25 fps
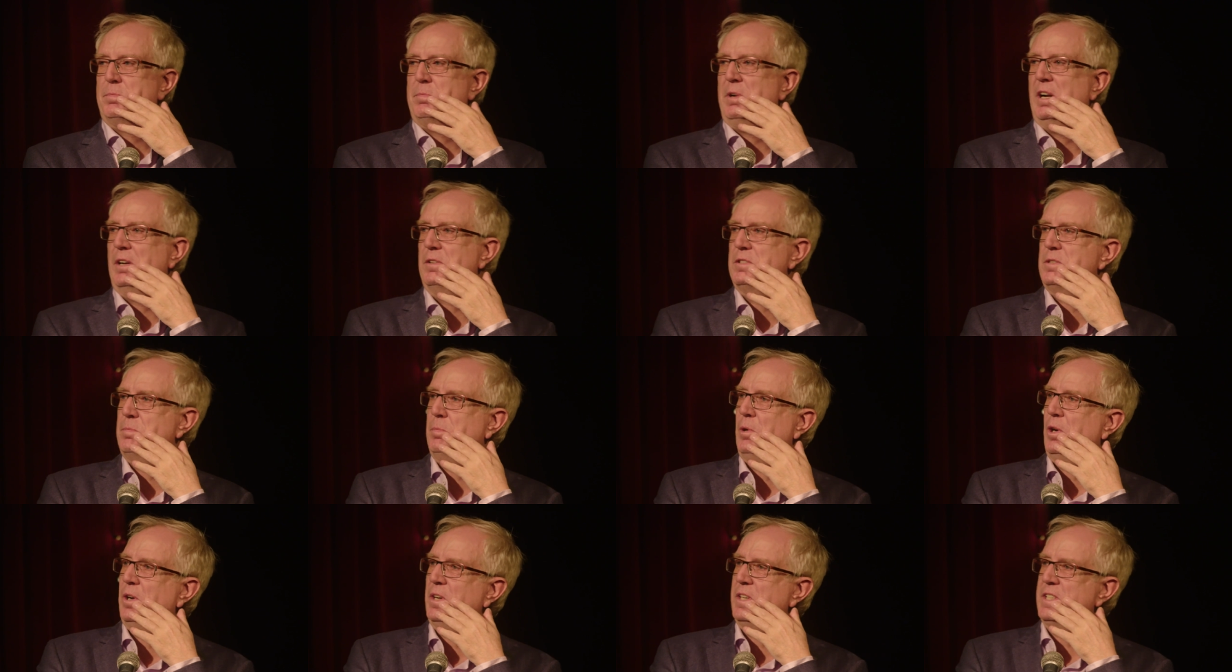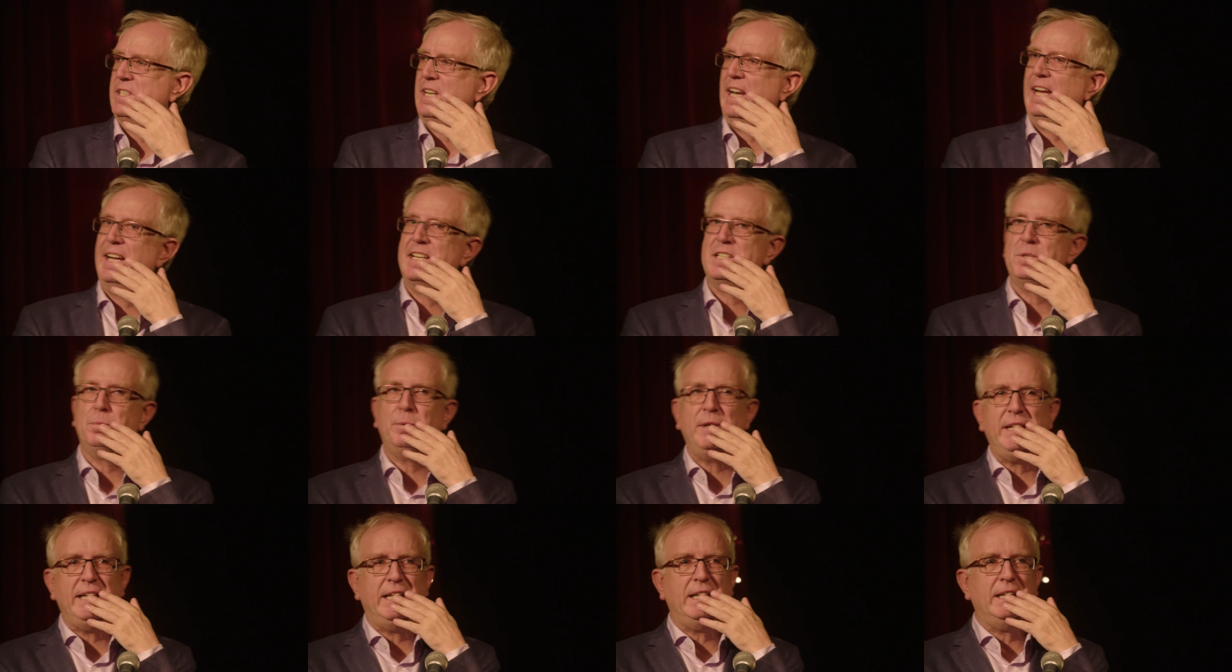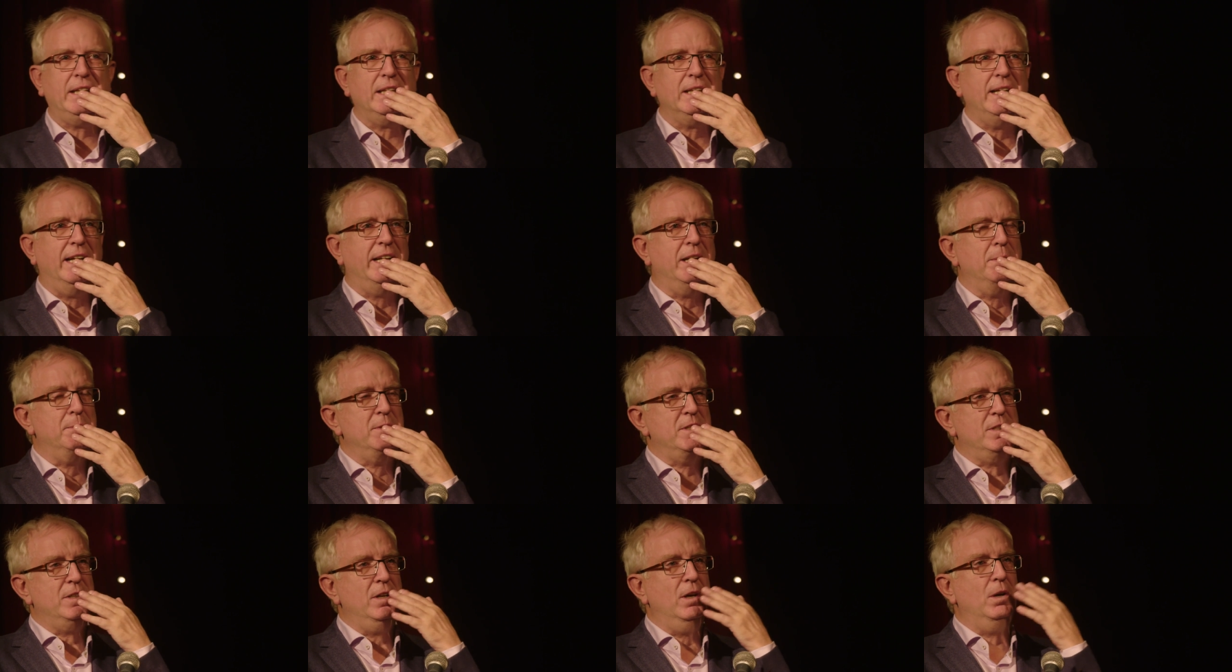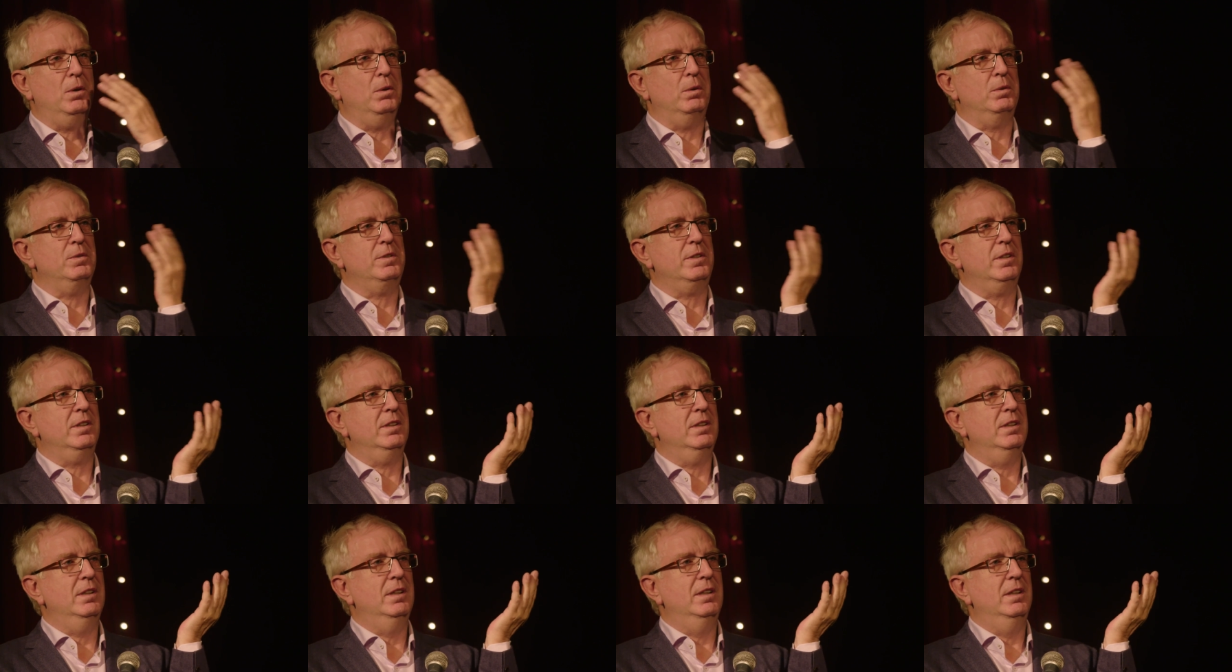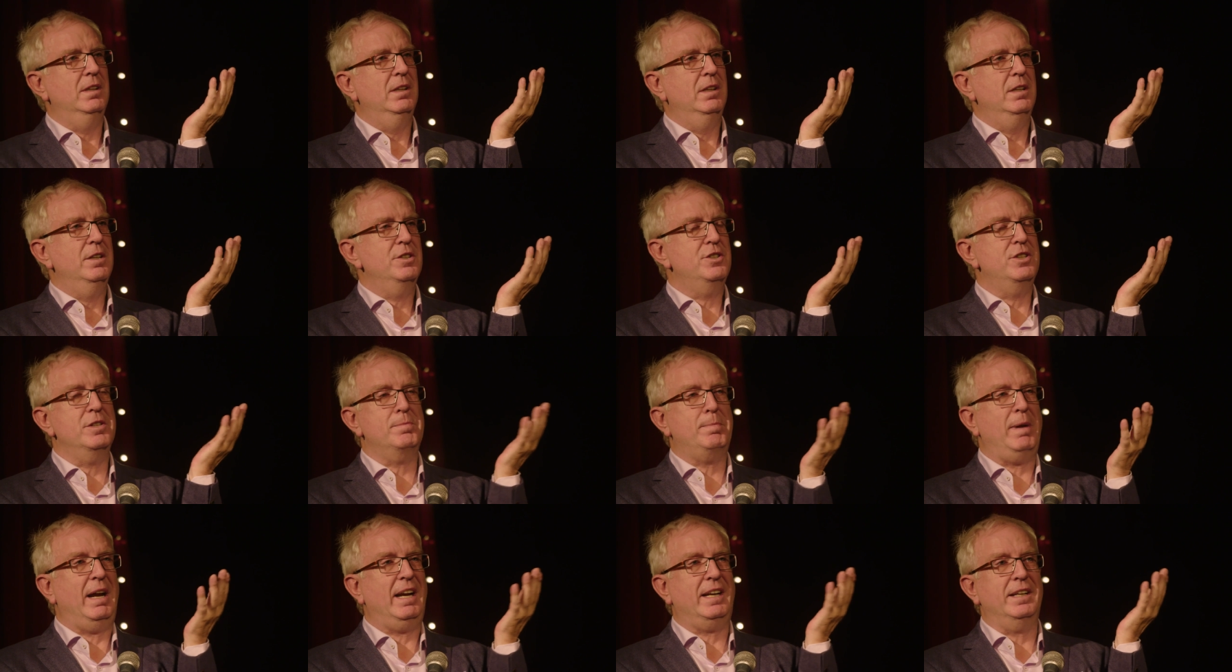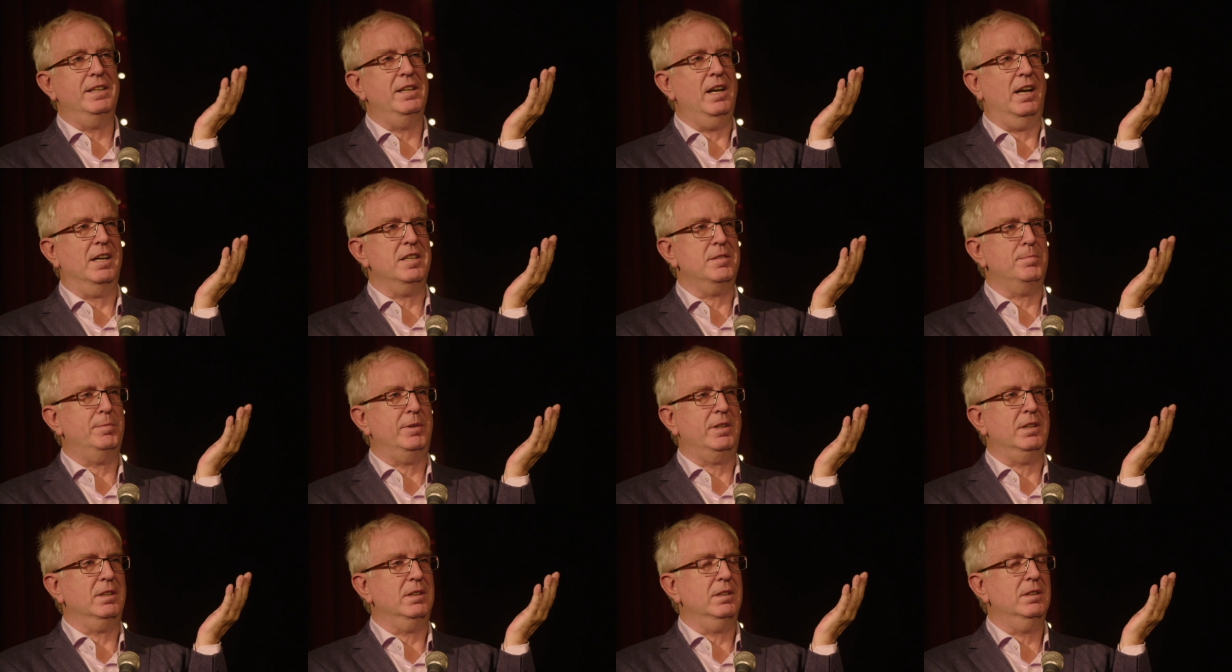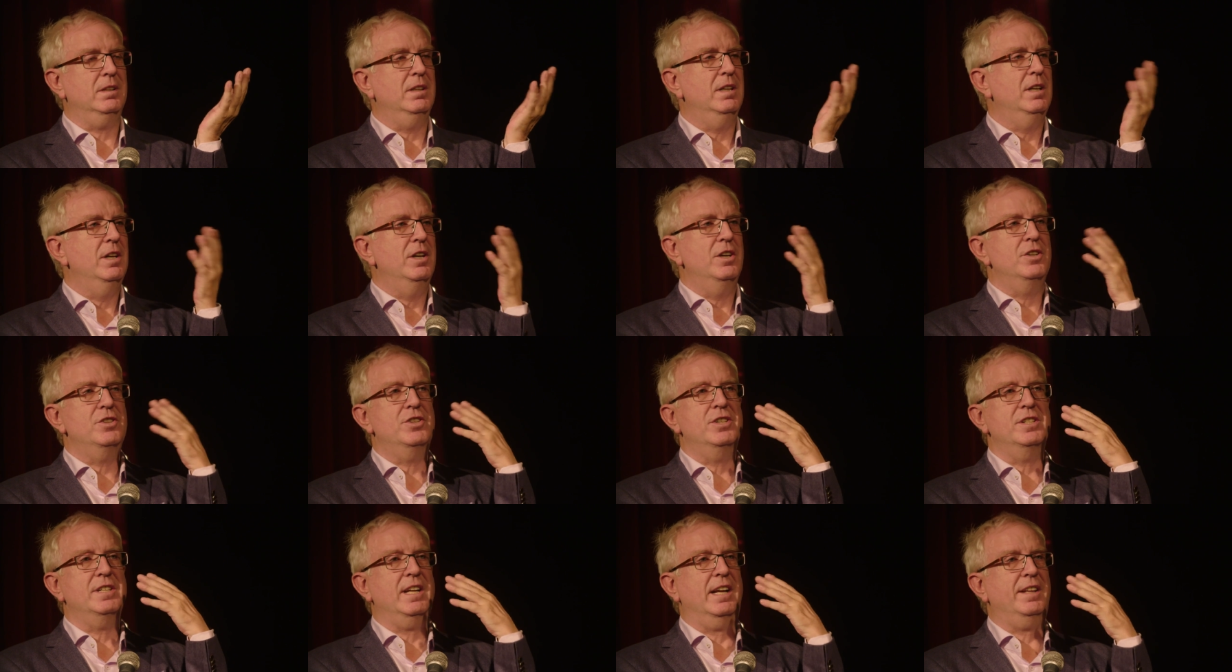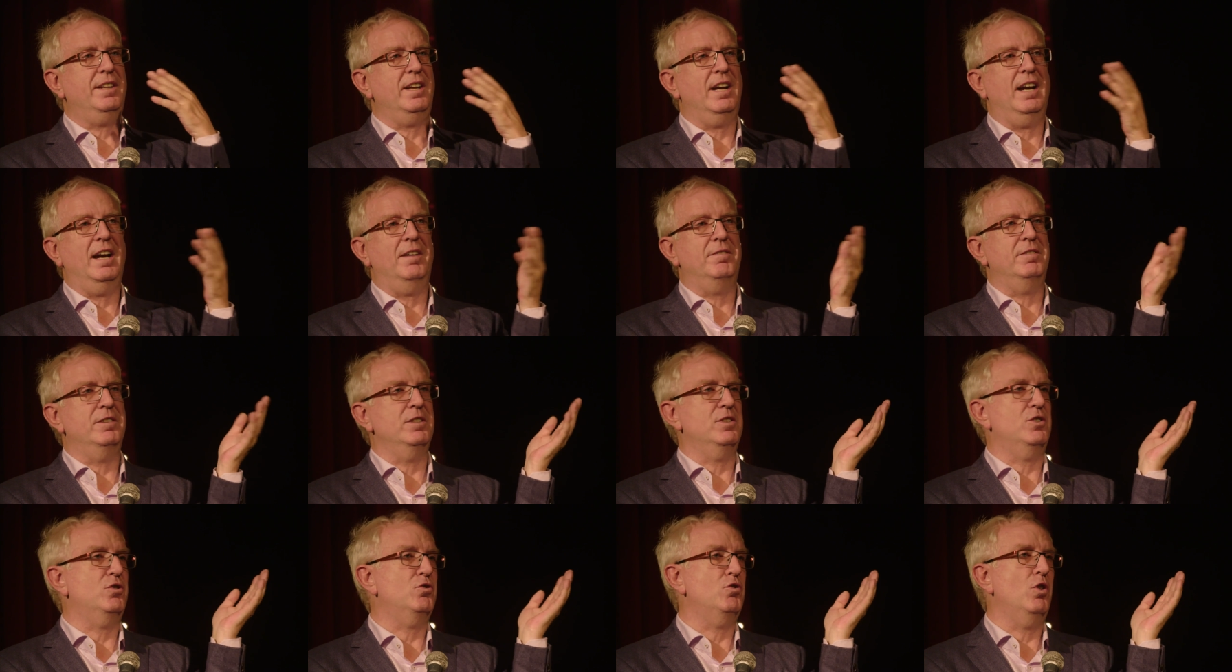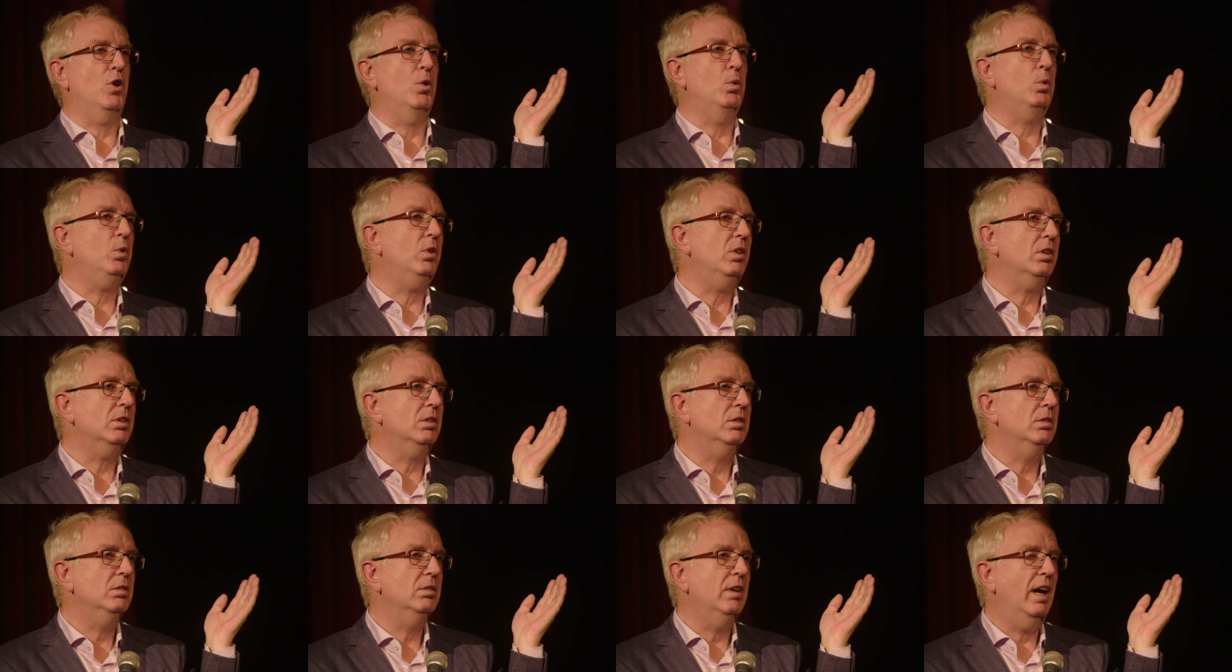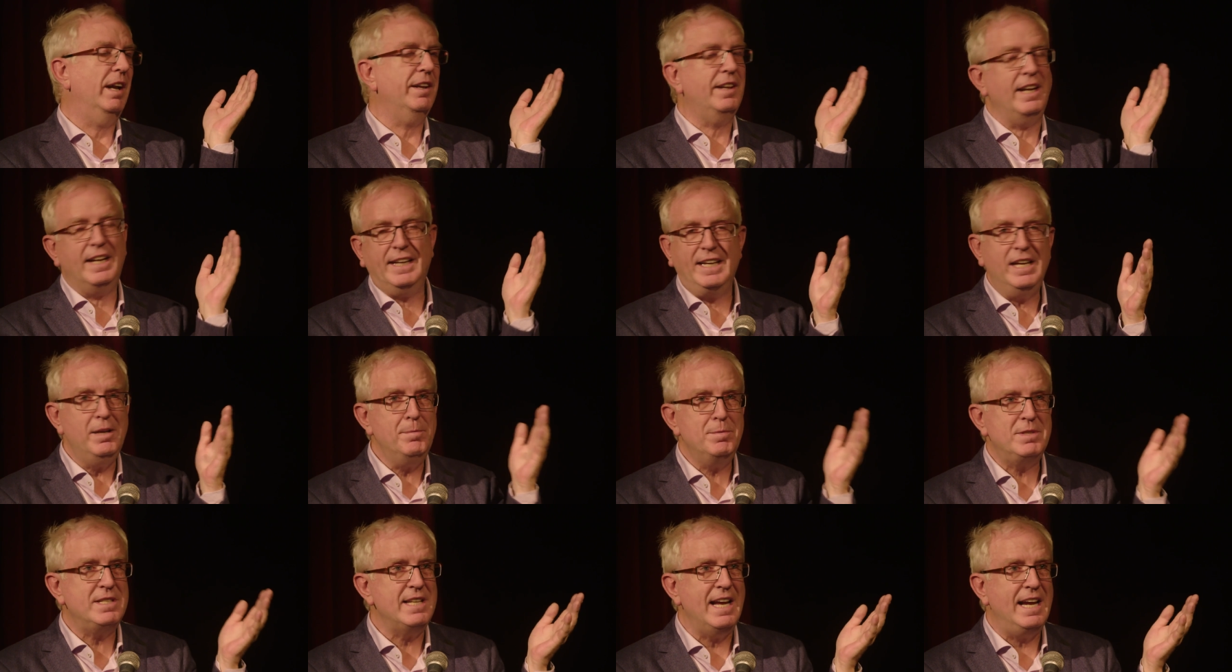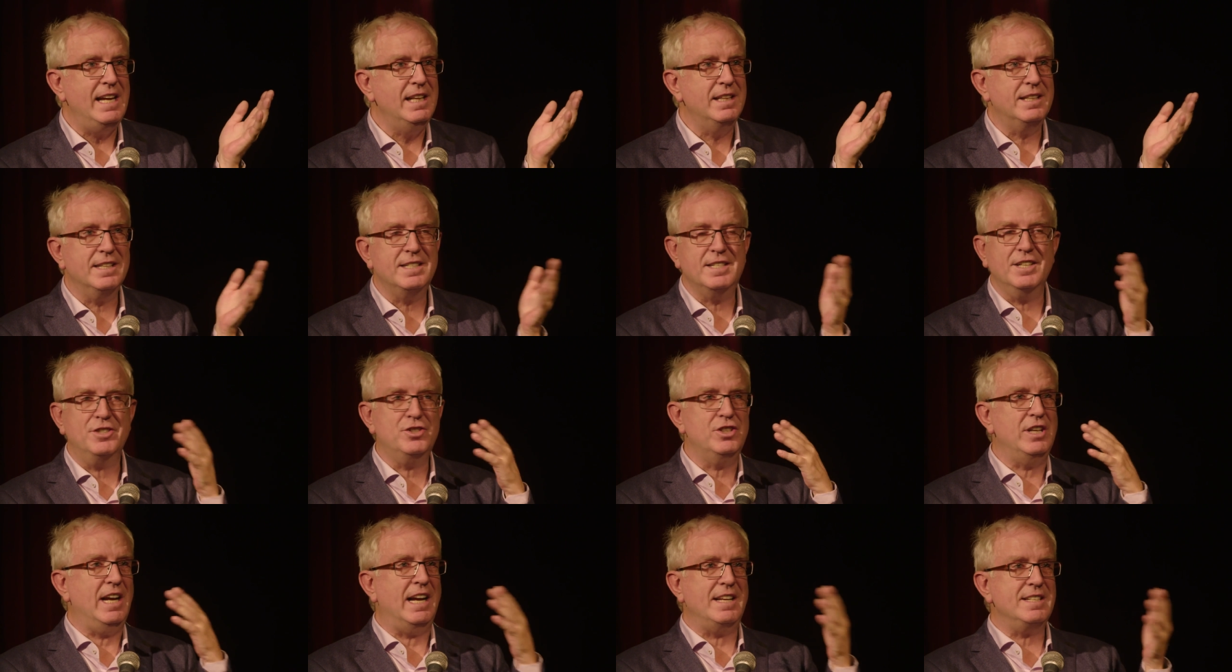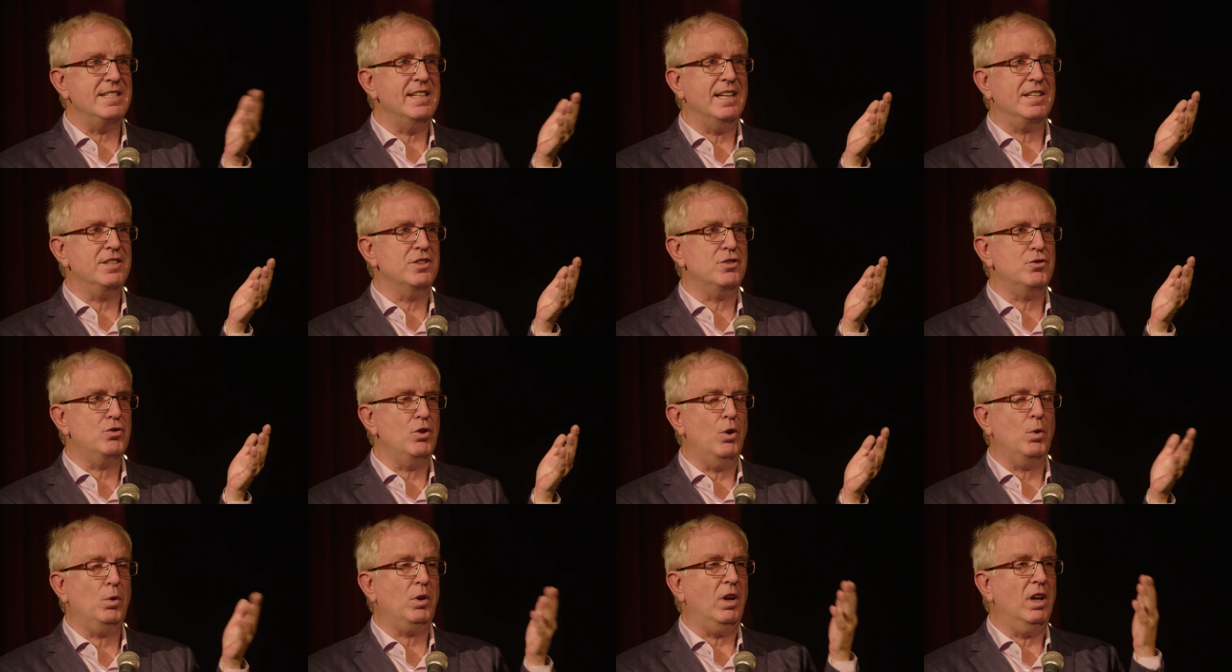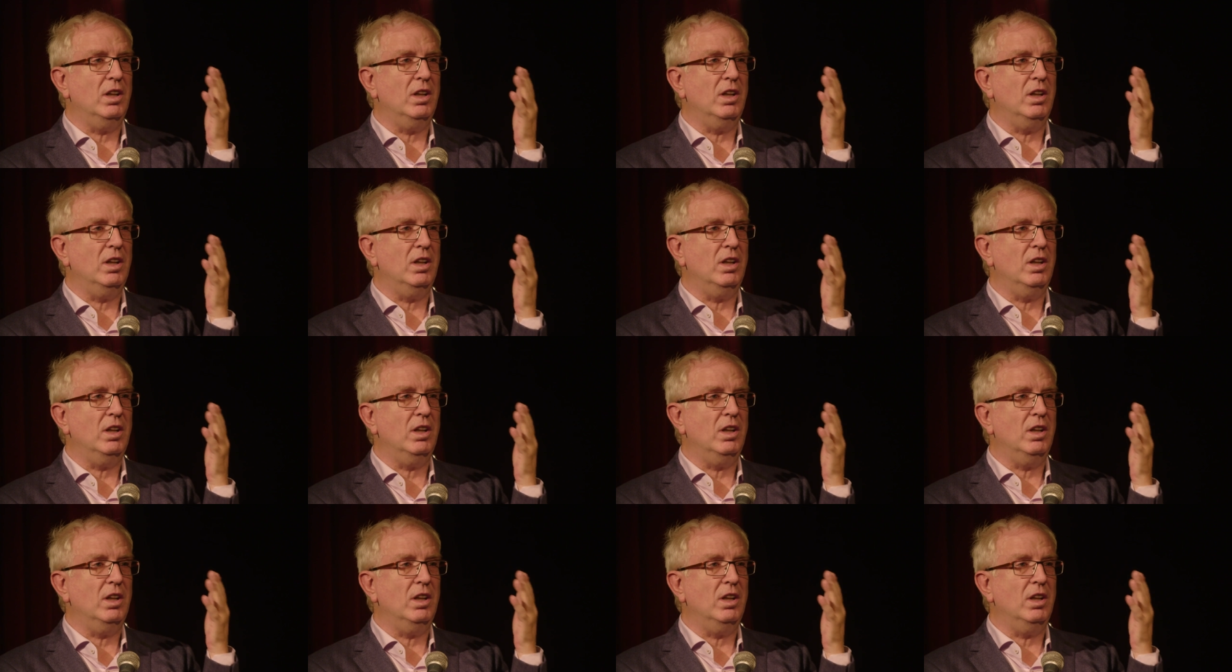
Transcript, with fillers: Brown's Boys, last week, and I was told she's back in hospital, she's out there having a stroke. And they keep saying this, and she hasn't had a stroke.